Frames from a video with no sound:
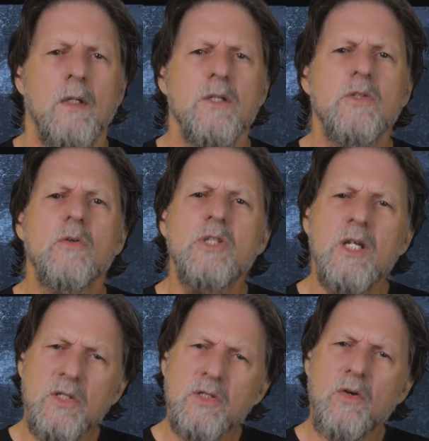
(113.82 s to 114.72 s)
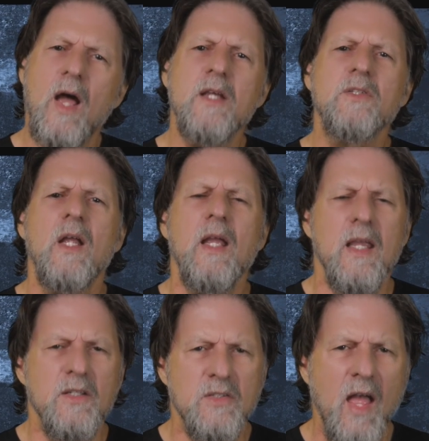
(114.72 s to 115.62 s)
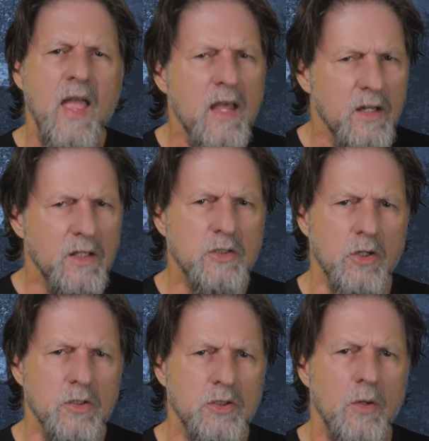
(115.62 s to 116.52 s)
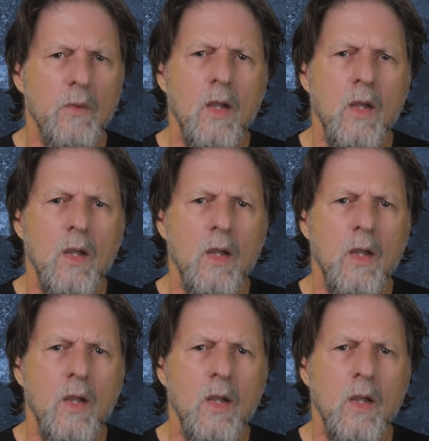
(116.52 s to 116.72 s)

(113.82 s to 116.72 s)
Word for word: So Jesus Christ is the head of the church.